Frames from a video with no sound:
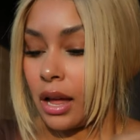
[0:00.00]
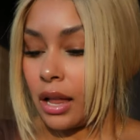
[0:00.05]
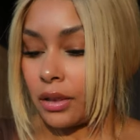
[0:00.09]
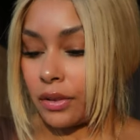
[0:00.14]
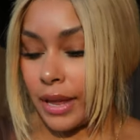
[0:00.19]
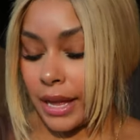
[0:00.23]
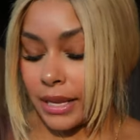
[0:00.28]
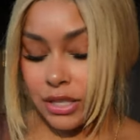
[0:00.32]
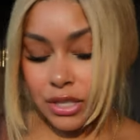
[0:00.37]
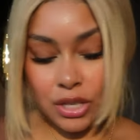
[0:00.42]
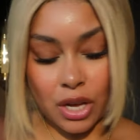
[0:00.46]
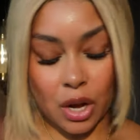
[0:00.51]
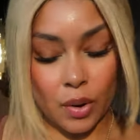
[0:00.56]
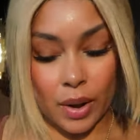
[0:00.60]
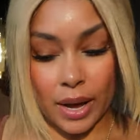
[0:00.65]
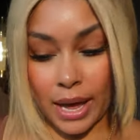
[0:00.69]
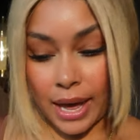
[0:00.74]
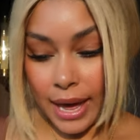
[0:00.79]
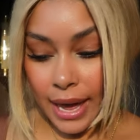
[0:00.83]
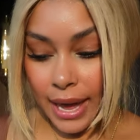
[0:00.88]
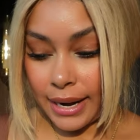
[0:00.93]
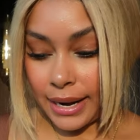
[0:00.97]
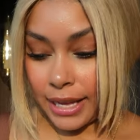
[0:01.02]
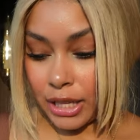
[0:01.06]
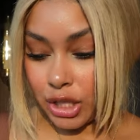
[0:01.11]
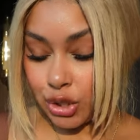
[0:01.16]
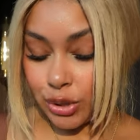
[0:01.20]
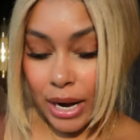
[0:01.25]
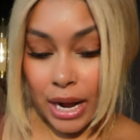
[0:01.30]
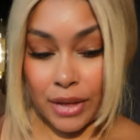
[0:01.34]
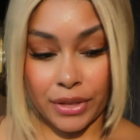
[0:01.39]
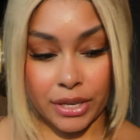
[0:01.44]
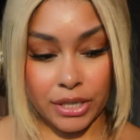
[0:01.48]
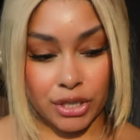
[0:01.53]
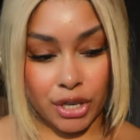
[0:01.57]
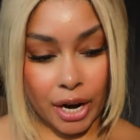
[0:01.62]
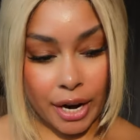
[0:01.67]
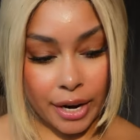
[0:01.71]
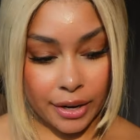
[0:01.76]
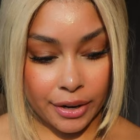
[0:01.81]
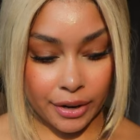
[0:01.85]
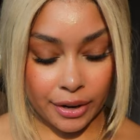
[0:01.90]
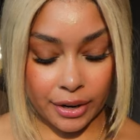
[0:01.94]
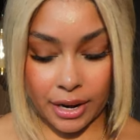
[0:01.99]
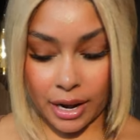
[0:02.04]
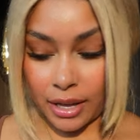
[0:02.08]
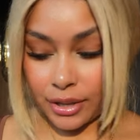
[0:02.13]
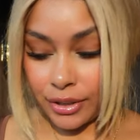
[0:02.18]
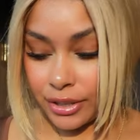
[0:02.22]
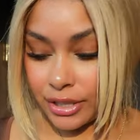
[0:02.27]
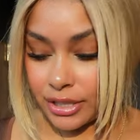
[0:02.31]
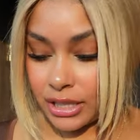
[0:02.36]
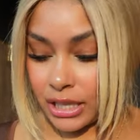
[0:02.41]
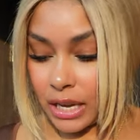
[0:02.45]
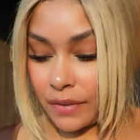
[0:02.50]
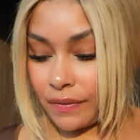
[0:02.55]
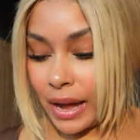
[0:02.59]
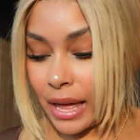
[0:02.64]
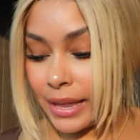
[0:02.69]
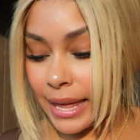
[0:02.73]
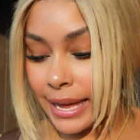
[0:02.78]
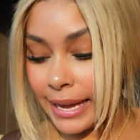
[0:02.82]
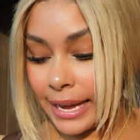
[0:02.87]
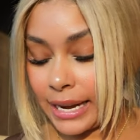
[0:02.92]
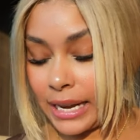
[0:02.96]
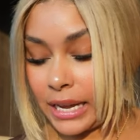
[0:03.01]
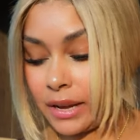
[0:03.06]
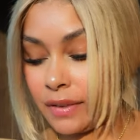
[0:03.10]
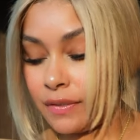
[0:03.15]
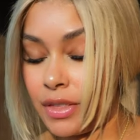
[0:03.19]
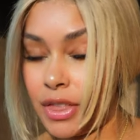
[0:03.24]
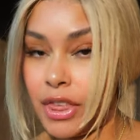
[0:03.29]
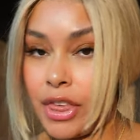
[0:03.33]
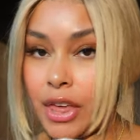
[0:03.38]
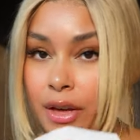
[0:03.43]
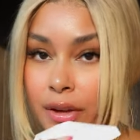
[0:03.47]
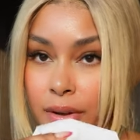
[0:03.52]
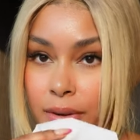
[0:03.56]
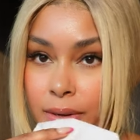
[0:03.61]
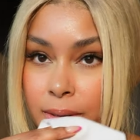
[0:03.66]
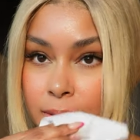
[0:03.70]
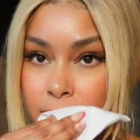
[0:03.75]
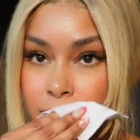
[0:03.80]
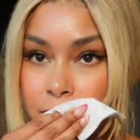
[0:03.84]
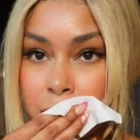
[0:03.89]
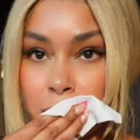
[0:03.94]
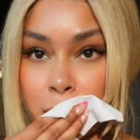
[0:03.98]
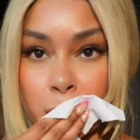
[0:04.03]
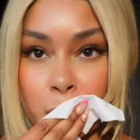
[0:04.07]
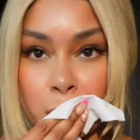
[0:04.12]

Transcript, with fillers: let's go ahead and try the darker colors see if i like any of those